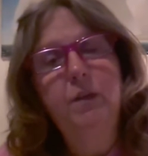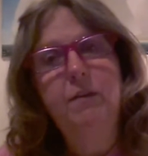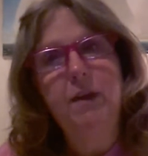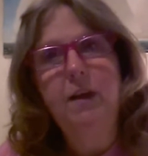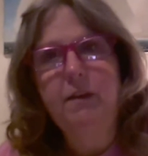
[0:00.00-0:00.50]

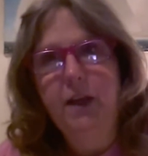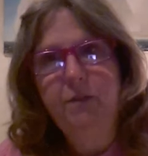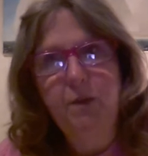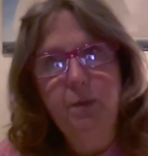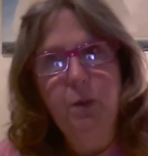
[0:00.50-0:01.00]
socks
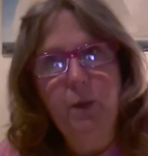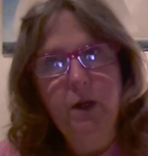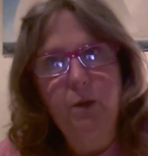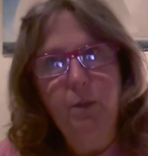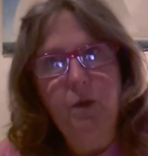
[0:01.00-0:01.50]
have to be
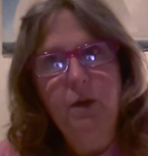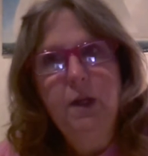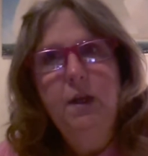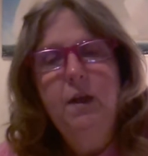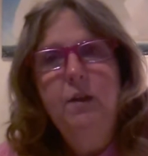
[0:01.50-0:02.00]
wearable.
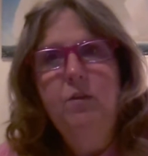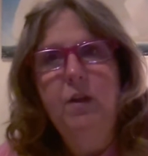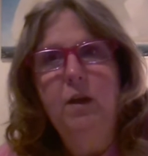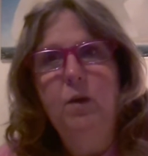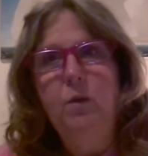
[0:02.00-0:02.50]

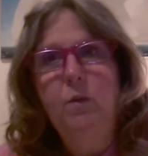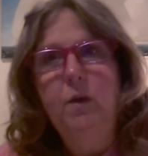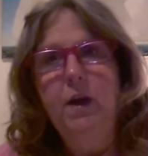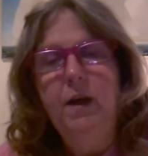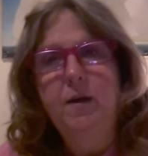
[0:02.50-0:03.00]
So
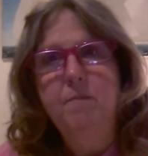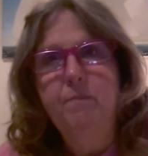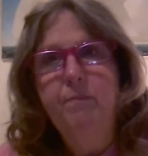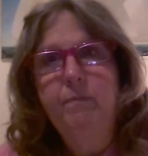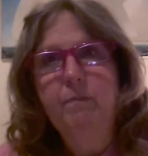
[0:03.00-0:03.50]

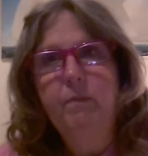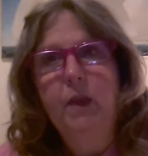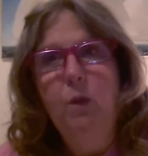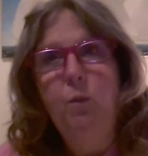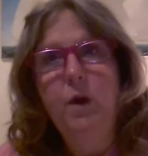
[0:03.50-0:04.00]

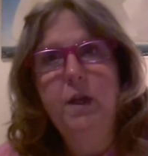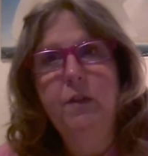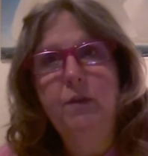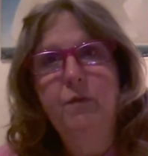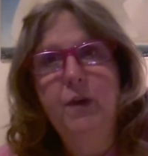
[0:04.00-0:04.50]
one of
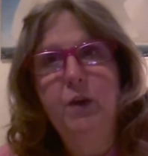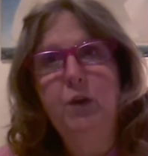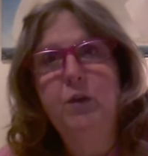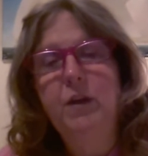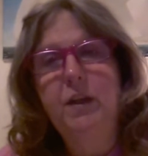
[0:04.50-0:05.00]
the
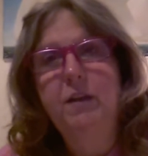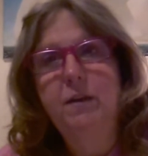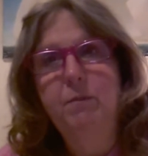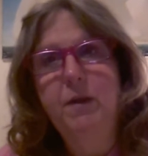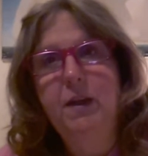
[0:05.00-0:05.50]
photos needs
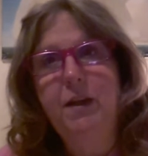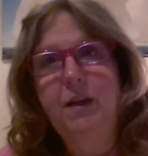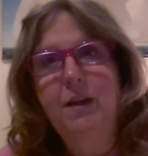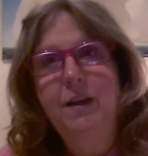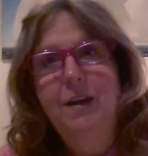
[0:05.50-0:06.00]
to
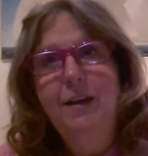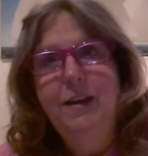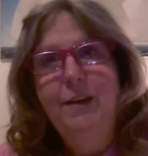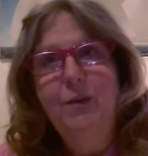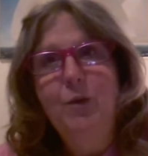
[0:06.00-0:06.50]
be
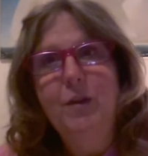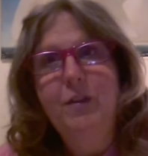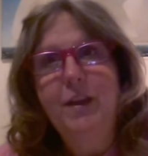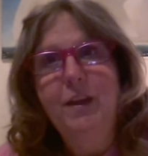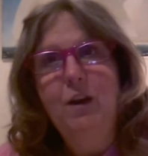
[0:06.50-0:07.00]
with
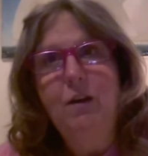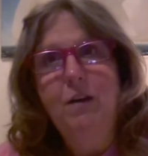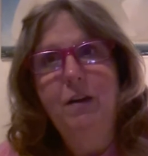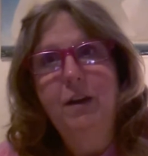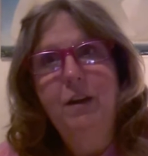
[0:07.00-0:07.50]
it
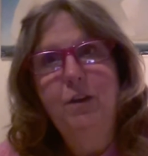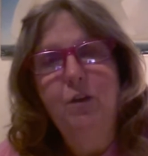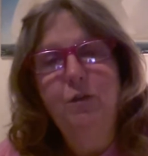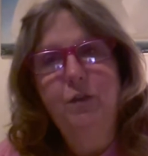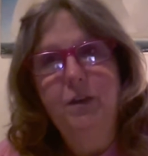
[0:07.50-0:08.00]
on
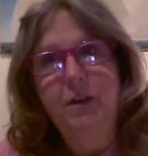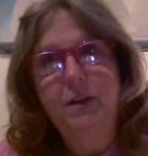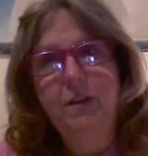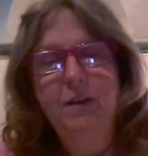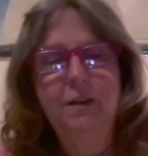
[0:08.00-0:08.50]
your
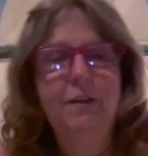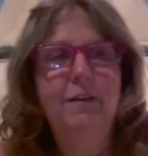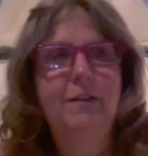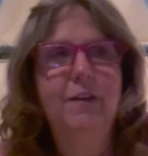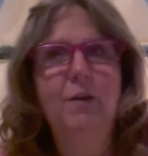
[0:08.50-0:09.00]
foot,
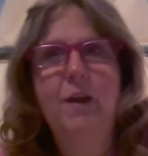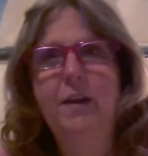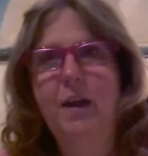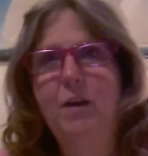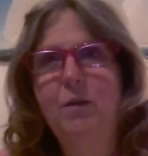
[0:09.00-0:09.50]
so I
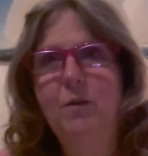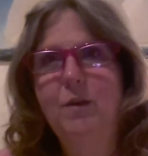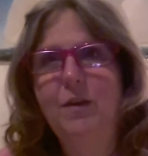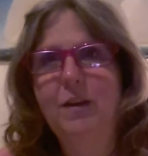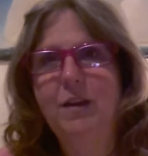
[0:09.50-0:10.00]
know
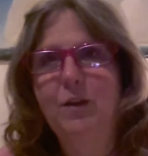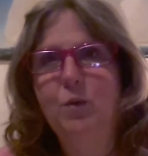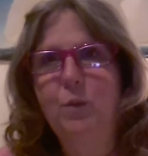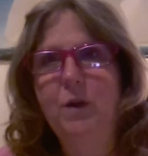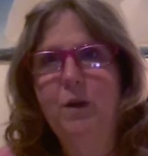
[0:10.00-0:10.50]
it is
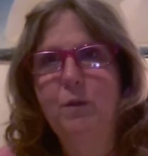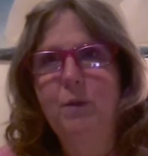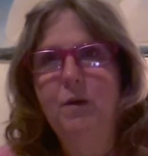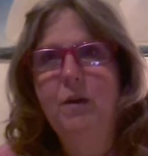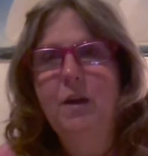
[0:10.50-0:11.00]

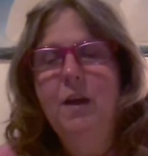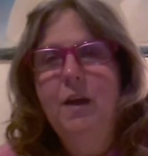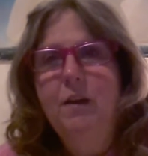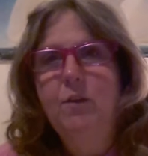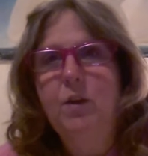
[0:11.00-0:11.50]
wearable.
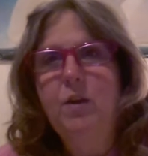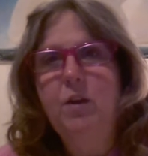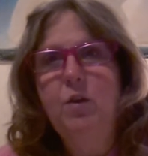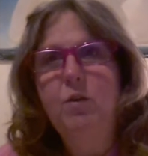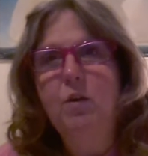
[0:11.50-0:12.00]
So you
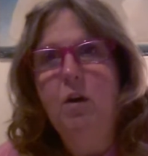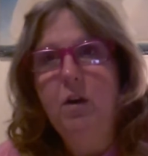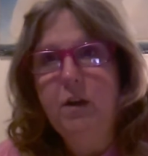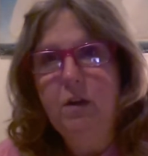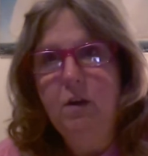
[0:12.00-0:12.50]
can use
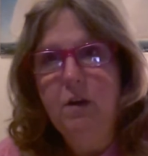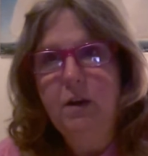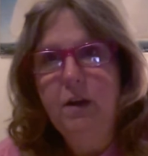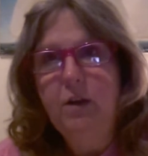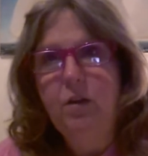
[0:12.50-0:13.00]
art
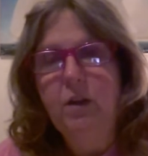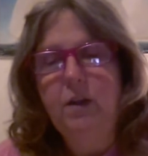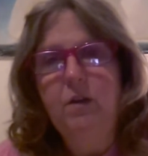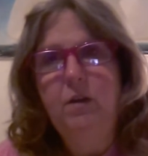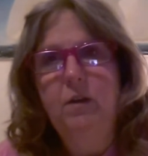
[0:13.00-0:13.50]
yarn, you
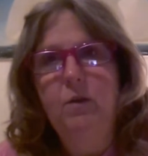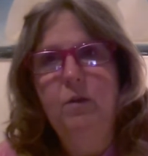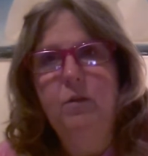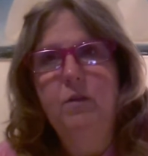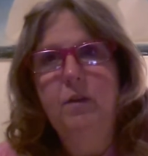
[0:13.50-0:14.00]
can
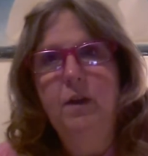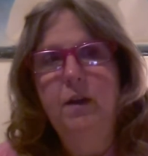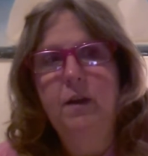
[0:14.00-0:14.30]
use